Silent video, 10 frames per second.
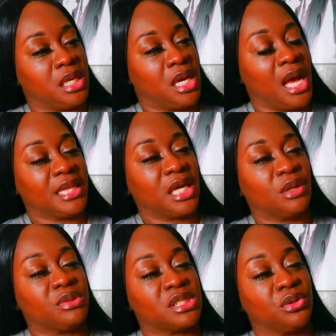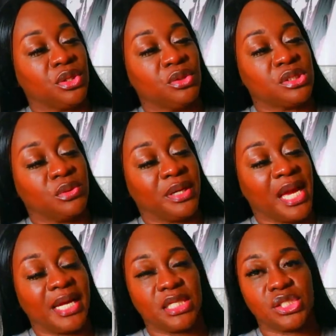Yeah, I thought it was so cute. So
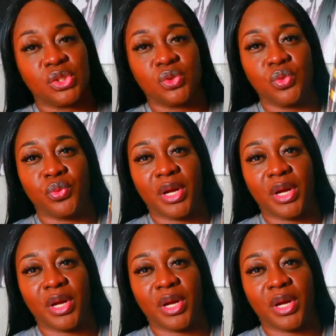it got the two